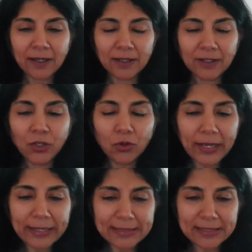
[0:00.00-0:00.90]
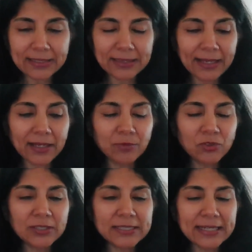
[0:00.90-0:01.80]
look at their
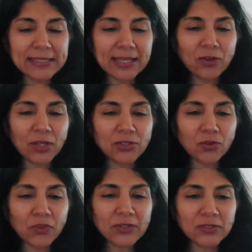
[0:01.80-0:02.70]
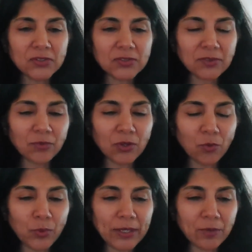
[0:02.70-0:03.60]
community and say, okay, so this, we
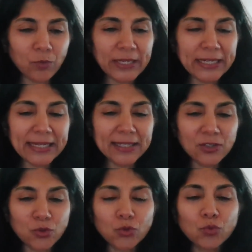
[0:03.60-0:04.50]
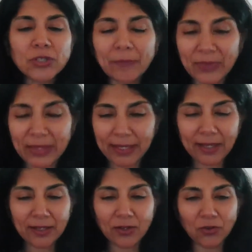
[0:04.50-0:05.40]
need to do something,